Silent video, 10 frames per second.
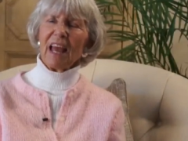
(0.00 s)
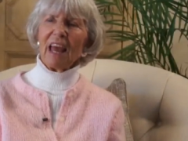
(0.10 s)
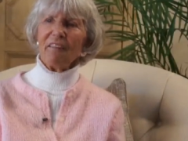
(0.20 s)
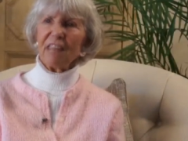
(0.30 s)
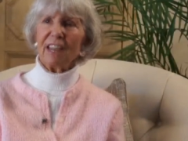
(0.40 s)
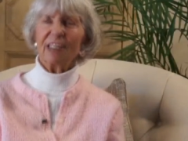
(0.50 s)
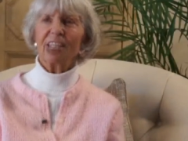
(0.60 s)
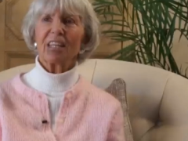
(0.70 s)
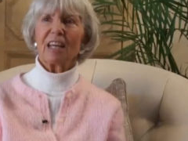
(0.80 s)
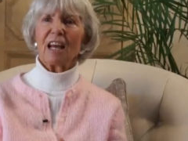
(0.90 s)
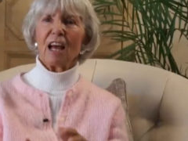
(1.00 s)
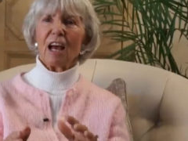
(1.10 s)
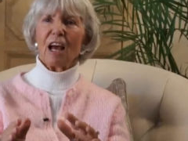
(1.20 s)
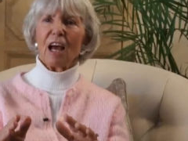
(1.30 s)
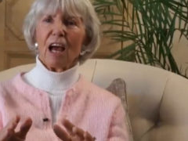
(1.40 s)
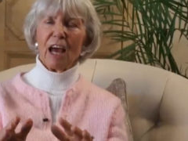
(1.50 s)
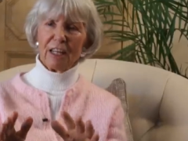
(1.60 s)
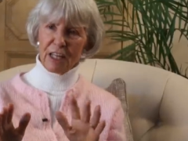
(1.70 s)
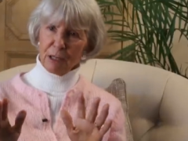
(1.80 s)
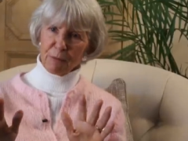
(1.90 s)
And then
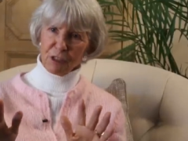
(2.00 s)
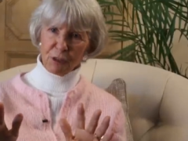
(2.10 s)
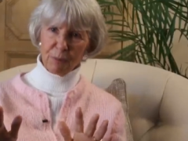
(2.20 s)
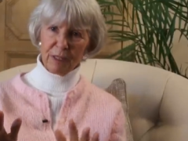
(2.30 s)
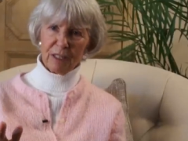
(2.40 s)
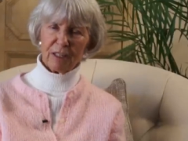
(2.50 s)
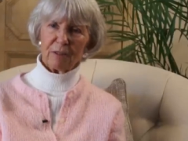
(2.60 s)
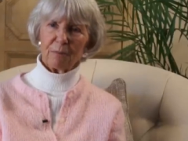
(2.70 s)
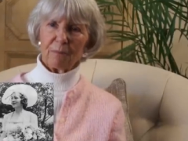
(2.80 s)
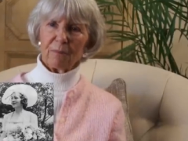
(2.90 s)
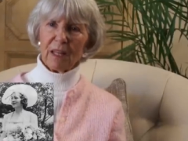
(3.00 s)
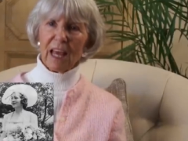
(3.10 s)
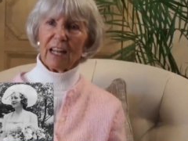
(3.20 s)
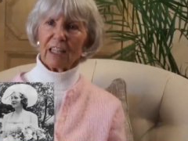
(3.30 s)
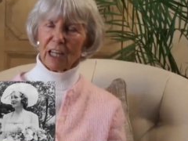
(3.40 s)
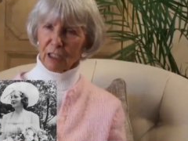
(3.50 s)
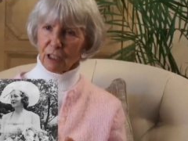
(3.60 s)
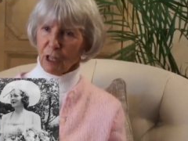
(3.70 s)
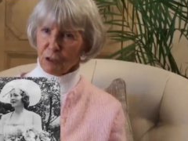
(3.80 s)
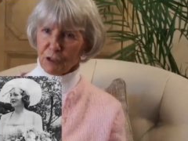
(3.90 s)
an image appeared, and it got
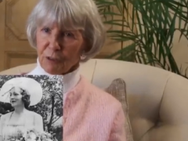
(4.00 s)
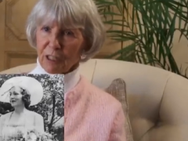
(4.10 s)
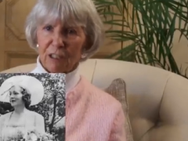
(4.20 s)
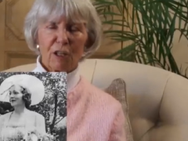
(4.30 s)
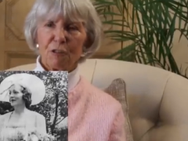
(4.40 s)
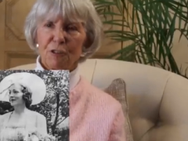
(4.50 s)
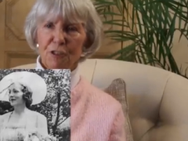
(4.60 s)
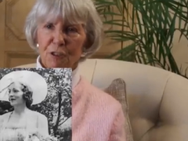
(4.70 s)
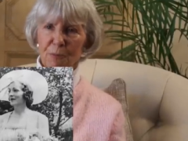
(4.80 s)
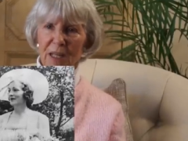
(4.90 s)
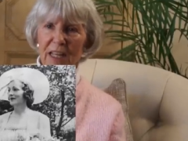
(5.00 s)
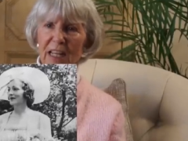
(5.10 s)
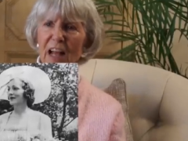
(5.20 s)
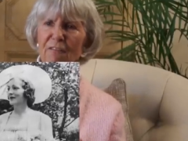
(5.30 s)
closer and closer to me, and I